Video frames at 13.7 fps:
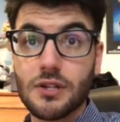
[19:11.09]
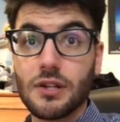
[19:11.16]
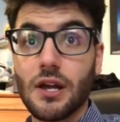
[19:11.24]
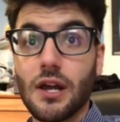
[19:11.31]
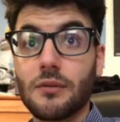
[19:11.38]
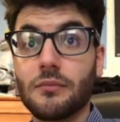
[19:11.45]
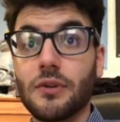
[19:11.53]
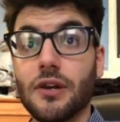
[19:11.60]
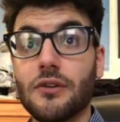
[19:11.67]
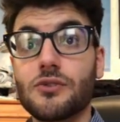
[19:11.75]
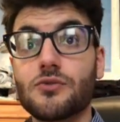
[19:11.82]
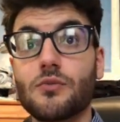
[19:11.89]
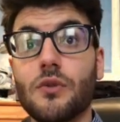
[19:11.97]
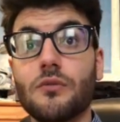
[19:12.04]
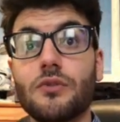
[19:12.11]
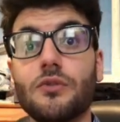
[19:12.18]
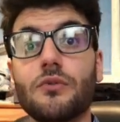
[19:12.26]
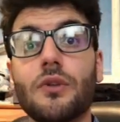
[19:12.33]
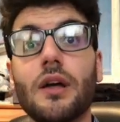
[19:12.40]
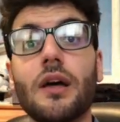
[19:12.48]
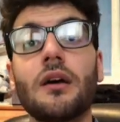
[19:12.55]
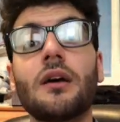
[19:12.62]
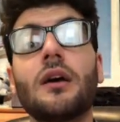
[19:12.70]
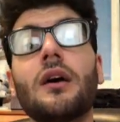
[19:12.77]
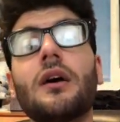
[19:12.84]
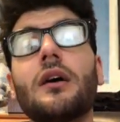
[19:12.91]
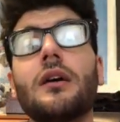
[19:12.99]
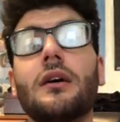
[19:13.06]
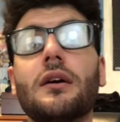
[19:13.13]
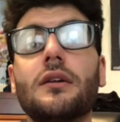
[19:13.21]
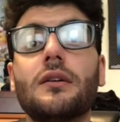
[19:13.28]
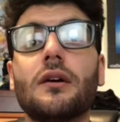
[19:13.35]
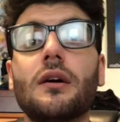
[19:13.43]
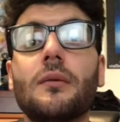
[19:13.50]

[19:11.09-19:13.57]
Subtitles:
A lot of players won't do that, and